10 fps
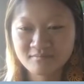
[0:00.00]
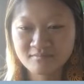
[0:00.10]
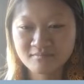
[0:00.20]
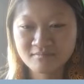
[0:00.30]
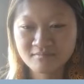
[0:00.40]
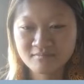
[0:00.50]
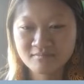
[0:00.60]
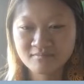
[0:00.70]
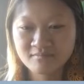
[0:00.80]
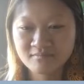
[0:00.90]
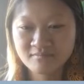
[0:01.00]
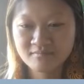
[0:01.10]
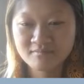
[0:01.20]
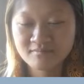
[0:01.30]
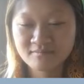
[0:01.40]

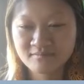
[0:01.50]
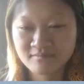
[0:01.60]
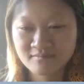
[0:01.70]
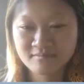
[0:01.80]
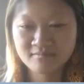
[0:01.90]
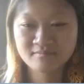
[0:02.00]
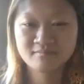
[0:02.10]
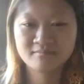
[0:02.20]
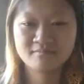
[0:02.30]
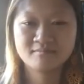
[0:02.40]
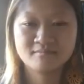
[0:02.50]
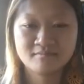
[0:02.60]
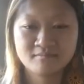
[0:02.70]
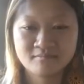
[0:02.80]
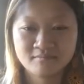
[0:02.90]

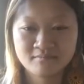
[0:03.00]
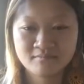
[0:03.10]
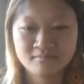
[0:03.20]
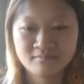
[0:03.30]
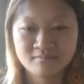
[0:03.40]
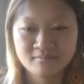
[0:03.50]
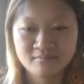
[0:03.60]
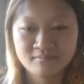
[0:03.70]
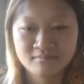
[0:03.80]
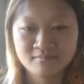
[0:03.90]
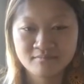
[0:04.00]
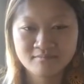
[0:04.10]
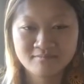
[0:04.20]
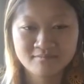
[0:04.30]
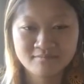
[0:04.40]

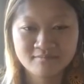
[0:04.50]
This person isn't speaking.